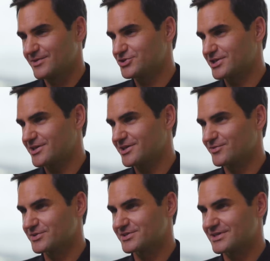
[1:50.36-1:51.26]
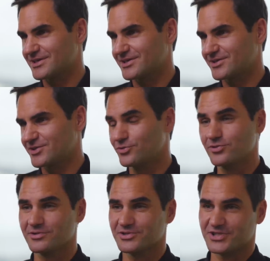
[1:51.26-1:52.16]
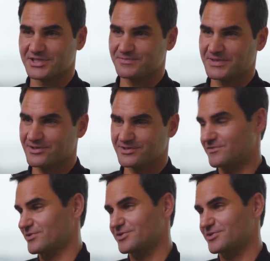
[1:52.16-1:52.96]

Well, Chicago was uh, cool just because, of